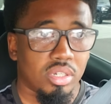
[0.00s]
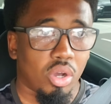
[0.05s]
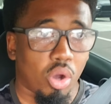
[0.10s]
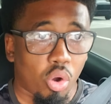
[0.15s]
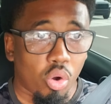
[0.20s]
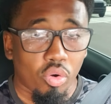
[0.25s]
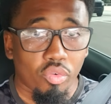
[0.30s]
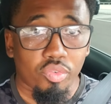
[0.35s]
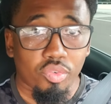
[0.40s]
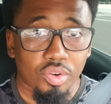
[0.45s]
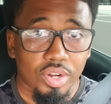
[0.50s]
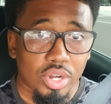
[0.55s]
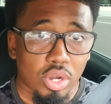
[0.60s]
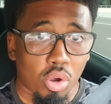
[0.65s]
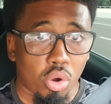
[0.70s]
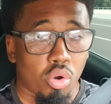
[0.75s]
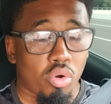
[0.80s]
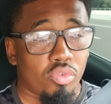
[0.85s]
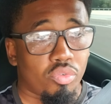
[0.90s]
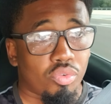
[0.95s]
over and
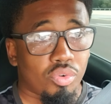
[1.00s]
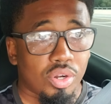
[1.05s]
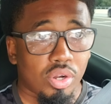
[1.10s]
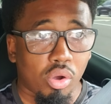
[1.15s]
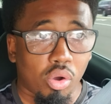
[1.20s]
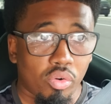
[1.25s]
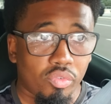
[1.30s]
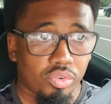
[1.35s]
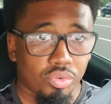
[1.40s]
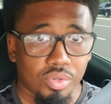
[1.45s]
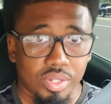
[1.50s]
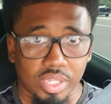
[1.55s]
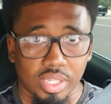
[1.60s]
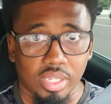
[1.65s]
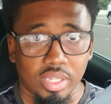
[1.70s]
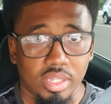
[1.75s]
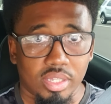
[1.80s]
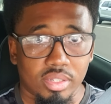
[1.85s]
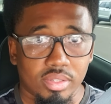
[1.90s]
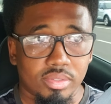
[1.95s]
over and over
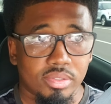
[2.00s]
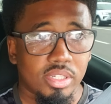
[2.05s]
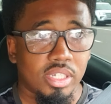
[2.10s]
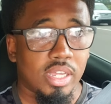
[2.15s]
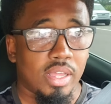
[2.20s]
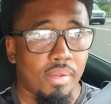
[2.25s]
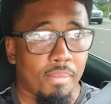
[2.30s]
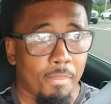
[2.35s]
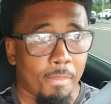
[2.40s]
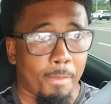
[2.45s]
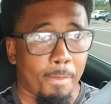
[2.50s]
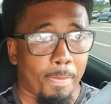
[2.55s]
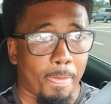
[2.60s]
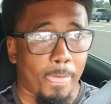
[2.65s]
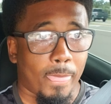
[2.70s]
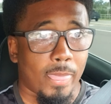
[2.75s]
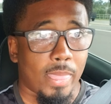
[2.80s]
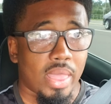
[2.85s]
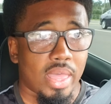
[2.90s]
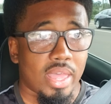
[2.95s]

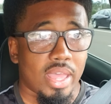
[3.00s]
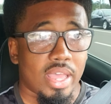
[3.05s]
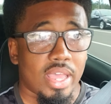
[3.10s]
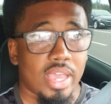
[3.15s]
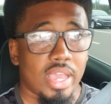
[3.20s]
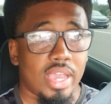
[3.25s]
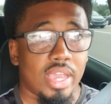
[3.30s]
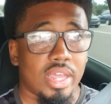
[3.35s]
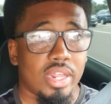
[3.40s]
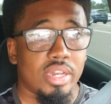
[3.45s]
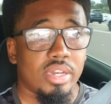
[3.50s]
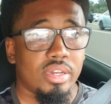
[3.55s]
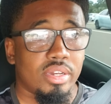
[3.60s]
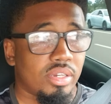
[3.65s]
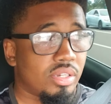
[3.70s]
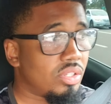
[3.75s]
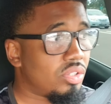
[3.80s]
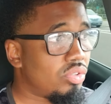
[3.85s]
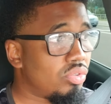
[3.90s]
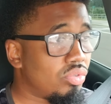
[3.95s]
again.
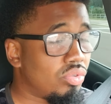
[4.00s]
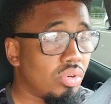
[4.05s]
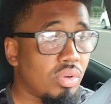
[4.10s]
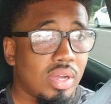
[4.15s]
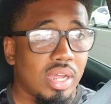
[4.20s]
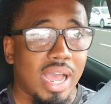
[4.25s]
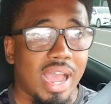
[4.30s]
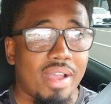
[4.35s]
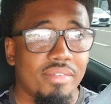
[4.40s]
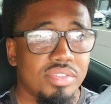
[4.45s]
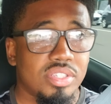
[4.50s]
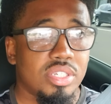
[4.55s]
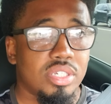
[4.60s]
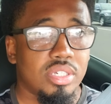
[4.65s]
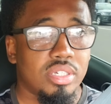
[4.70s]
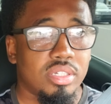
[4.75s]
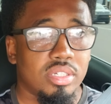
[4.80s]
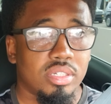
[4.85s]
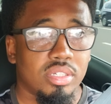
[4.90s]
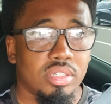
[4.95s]
And you don't have
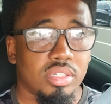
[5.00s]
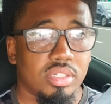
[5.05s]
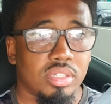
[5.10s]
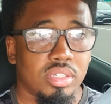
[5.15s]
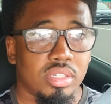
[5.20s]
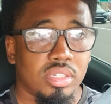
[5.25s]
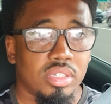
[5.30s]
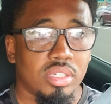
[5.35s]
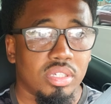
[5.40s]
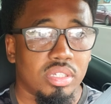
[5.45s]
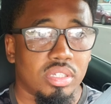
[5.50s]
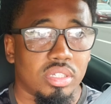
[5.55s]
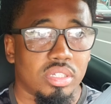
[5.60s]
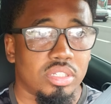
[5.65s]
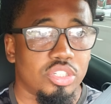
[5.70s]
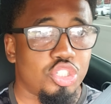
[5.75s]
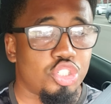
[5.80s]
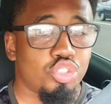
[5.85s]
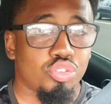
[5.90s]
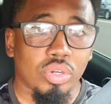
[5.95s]
to
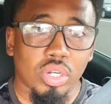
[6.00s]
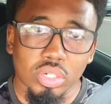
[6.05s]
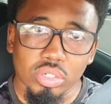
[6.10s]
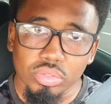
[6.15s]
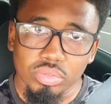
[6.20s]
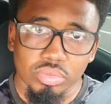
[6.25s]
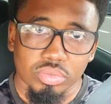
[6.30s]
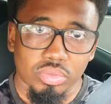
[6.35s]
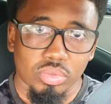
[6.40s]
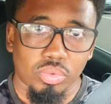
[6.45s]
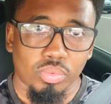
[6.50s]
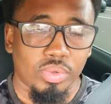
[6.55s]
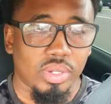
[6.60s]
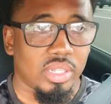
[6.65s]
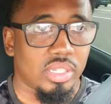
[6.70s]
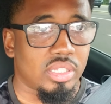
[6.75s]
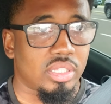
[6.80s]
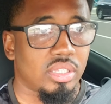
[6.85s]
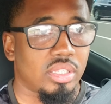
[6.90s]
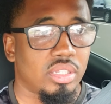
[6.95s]
struggle
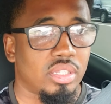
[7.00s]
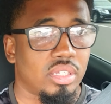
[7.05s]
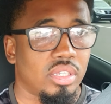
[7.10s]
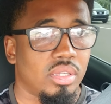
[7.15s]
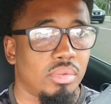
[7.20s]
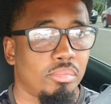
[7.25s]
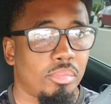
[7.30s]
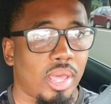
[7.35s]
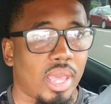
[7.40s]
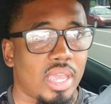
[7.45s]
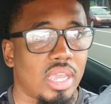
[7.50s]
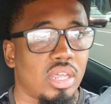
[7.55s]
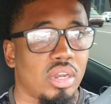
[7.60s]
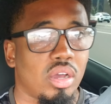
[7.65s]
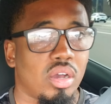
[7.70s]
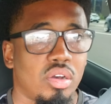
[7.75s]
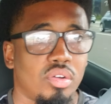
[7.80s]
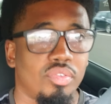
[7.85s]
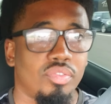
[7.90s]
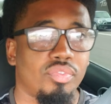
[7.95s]
with paying
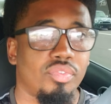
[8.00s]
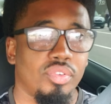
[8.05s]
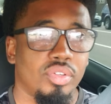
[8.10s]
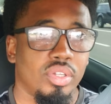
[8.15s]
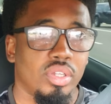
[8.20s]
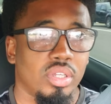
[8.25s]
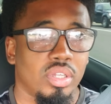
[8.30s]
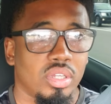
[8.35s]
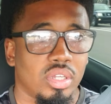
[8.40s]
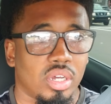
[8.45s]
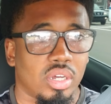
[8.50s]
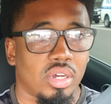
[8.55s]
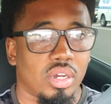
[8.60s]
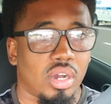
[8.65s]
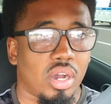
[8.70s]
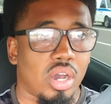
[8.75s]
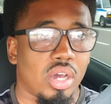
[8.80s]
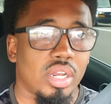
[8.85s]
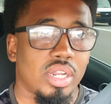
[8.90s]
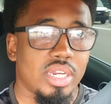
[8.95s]
off
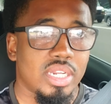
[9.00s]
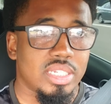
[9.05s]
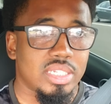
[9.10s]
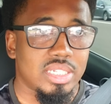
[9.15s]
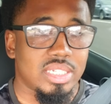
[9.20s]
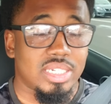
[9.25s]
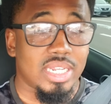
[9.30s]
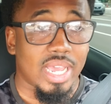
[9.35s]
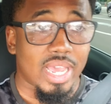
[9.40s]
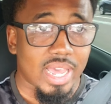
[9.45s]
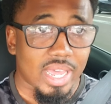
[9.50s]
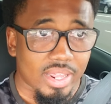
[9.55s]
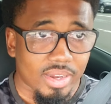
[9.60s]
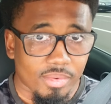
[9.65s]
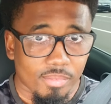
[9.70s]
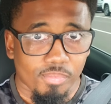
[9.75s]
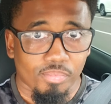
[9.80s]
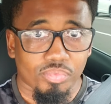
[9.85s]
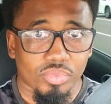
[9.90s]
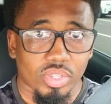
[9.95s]
all of this debt,
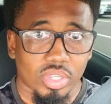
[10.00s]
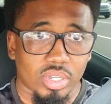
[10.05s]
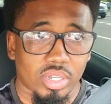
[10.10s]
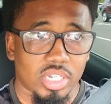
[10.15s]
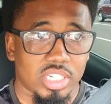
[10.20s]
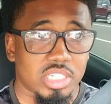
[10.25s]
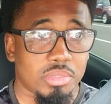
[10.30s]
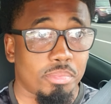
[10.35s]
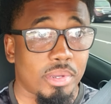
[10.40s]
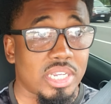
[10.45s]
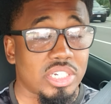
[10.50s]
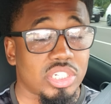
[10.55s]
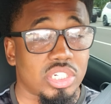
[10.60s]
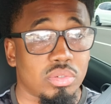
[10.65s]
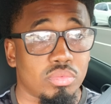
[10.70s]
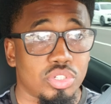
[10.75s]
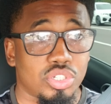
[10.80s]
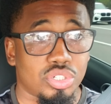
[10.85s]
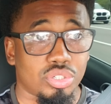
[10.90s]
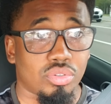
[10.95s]

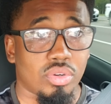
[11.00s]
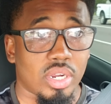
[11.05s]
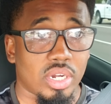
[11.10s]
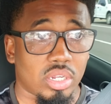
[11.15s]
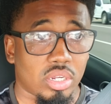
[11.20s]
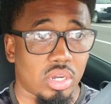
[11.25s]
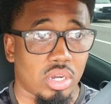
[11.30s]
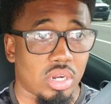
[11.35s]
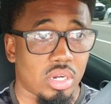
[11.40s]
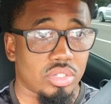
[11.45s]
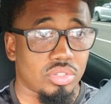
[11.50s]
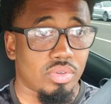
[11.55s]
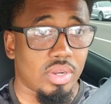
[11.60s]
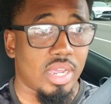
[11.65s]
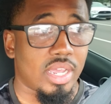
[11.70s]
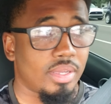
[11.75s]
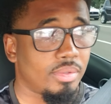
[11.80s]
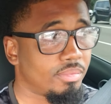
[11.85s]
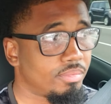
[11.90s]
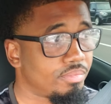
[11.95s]
especially with your credit cards,
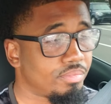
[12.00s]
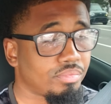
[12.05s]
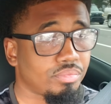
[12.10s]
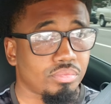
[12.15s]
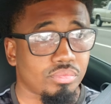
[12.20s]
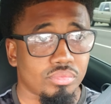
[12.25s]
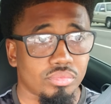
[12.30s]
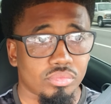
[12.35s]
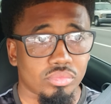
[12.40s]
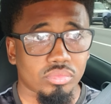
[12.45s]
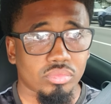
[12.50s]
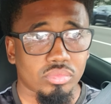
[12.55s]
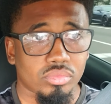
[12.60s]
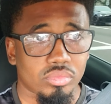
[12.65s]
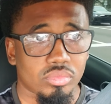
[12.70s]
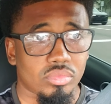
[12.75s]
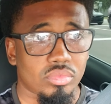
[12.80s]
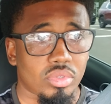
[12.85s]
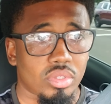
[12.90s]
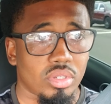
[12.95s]
right?
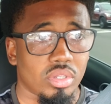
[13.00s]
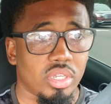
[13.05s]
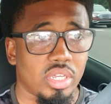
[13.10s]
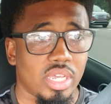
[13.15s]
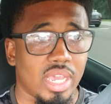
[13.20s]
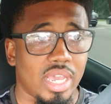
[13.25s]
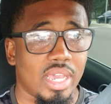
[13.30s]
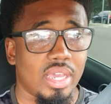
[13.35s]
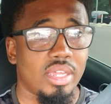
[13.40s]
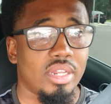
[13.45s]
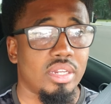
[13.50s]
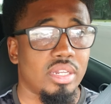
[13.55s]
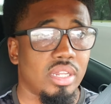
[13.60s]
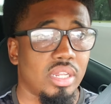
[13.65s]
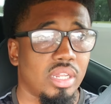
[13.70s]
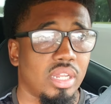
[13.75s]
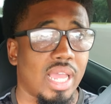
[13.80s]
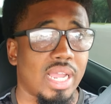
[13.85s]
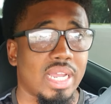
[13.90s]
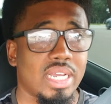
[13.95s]

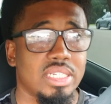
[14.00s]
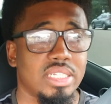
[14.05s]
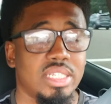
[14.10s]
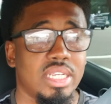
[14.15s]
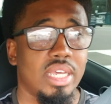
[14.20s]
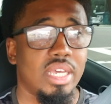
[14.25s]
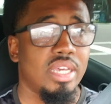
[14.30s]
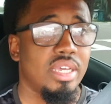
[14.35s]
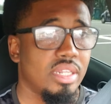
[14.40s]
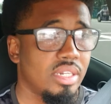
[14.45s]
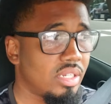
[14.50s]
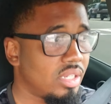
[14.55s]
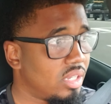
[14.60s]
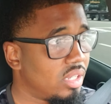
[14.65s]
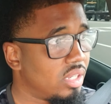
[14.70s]
And like I said,